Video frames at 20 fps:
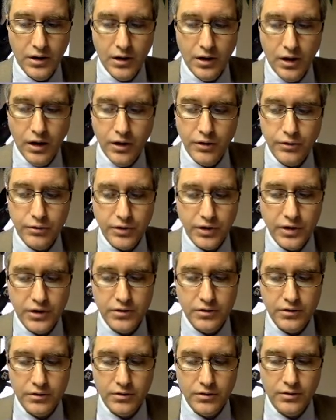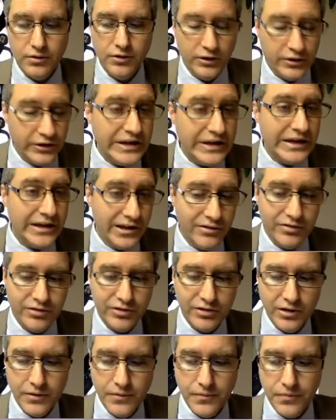Other than the
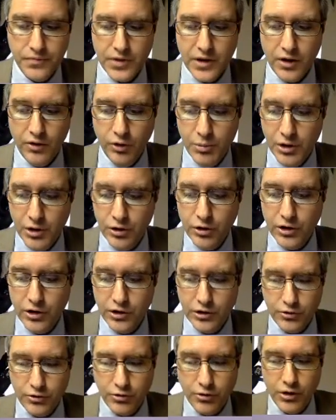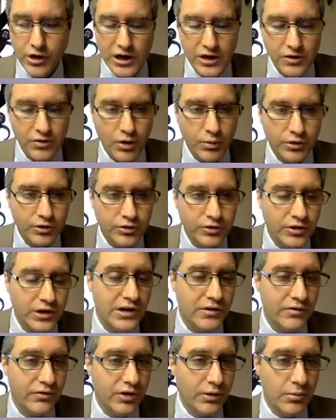leaves, when we look at a tree, what we're
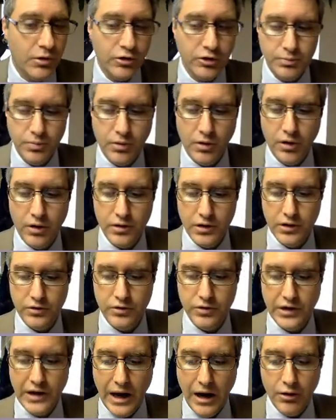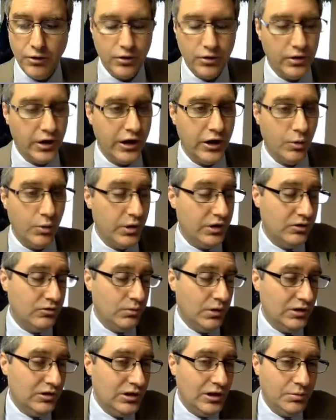seeing for the most part is the outer layer. We,
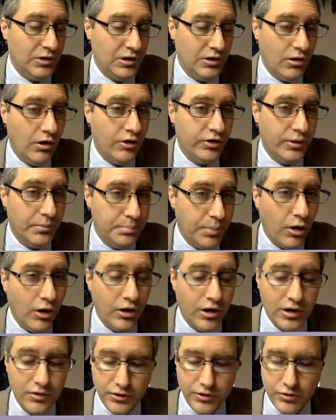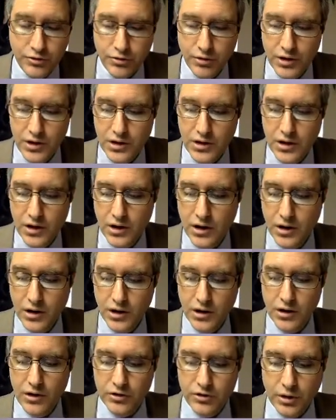we typically call it the bark of the tree.
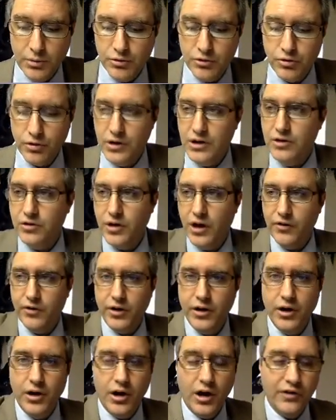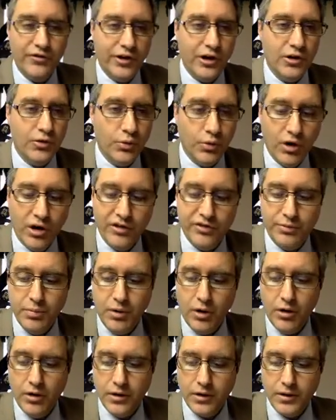Some trees have a, a very rough
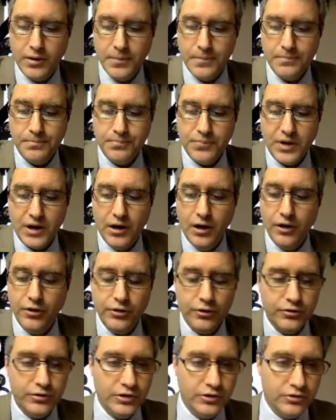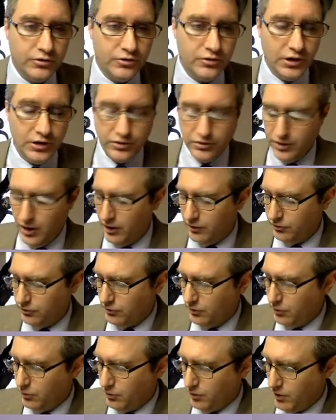bark. Others, it's, it's not
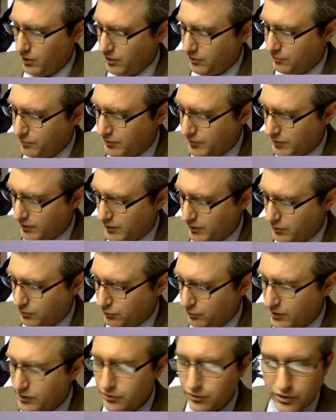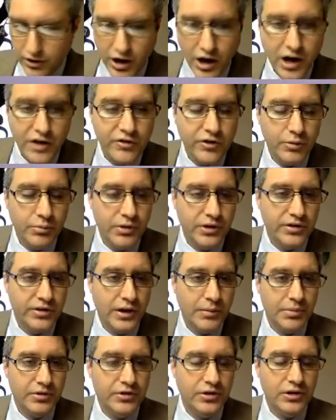so rough, but trees are covered with
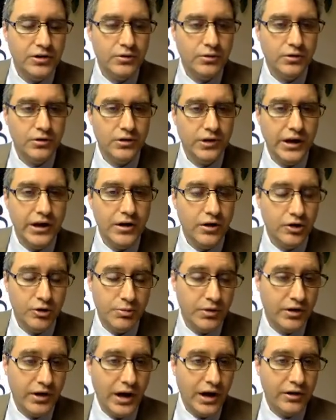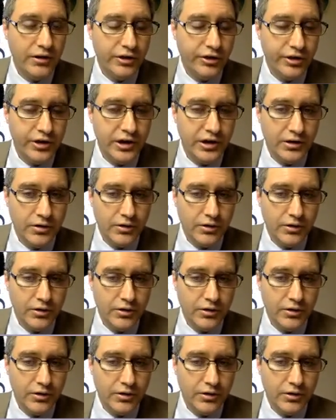that particular layer, no matter how thick